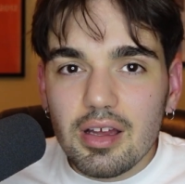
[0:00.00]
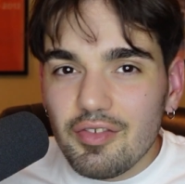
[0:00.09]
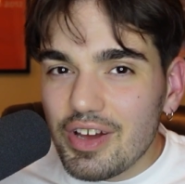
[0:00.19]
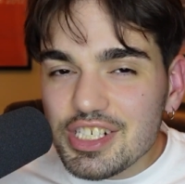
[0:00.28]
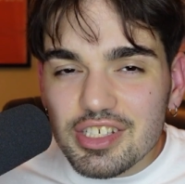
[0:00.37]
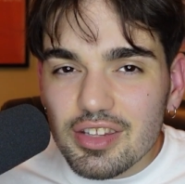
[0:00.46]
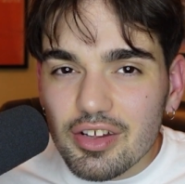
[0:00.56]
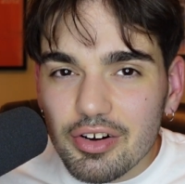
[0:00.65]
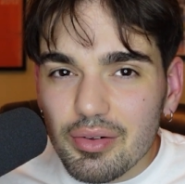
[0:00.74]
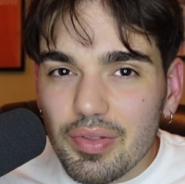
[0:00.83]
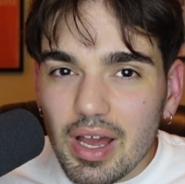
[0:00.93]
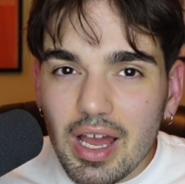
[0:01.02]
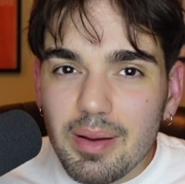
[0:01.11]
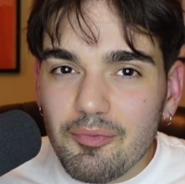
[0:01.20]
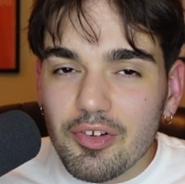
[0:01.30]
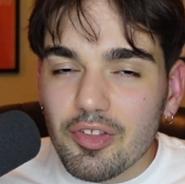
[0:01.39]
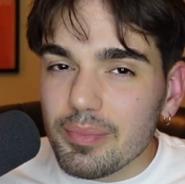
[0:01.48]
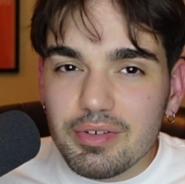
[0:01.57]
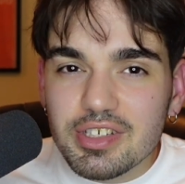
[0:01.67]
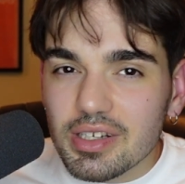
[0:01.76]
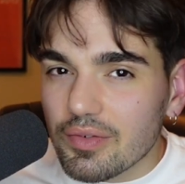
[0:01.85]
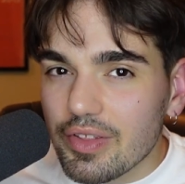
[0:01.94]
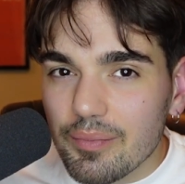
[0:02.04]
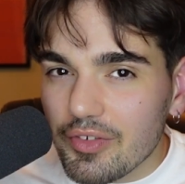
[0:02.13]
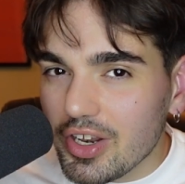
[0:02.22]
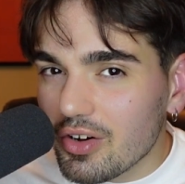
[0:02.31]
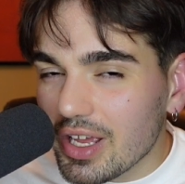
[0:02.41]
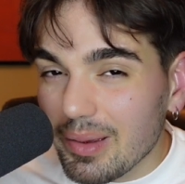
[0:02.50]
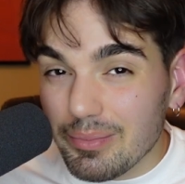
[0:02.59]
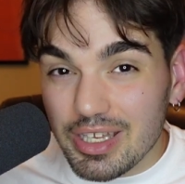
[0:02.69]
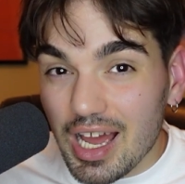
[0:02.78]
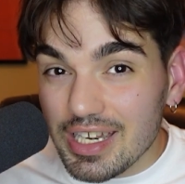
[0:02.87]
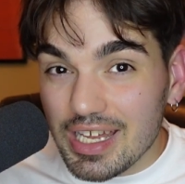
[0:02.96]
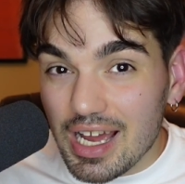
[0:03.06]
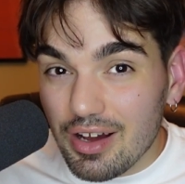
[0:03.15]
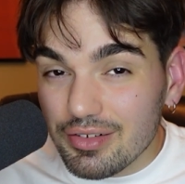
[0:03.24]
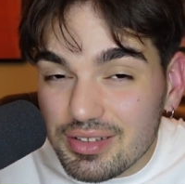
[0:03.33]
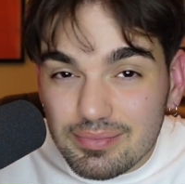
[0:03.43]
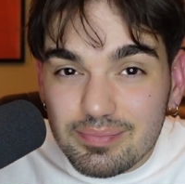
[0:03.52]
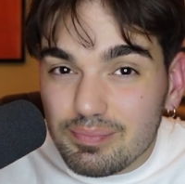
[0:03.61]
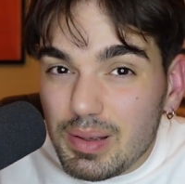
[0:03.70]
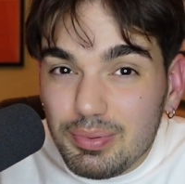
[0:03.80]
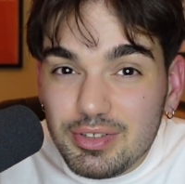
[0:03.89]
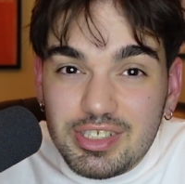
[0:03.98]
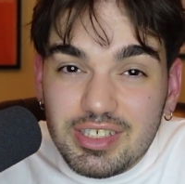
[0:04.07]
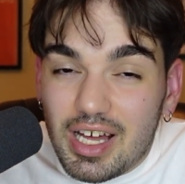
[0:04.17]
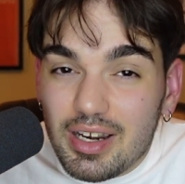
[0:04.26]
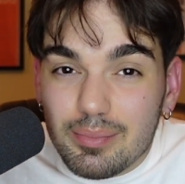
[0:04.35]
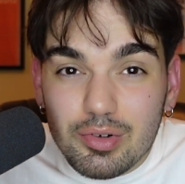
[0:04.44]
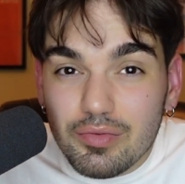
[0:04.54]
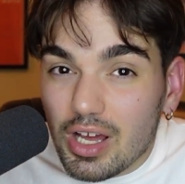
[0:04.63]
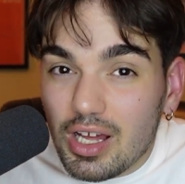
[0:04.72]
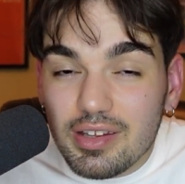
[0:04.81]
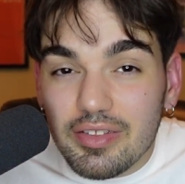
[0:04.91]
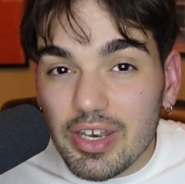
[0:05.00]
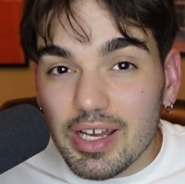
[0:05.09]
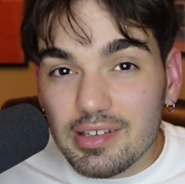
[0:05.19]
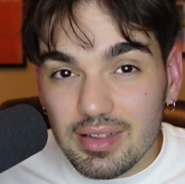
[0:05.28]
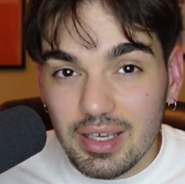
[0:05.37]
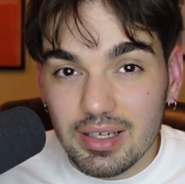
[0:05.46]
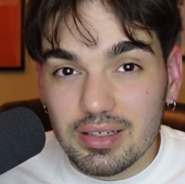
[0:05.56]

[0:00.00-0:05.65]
Eventually though, the hype for the music rhythm video game died down and people just kind of moved on to the next thing.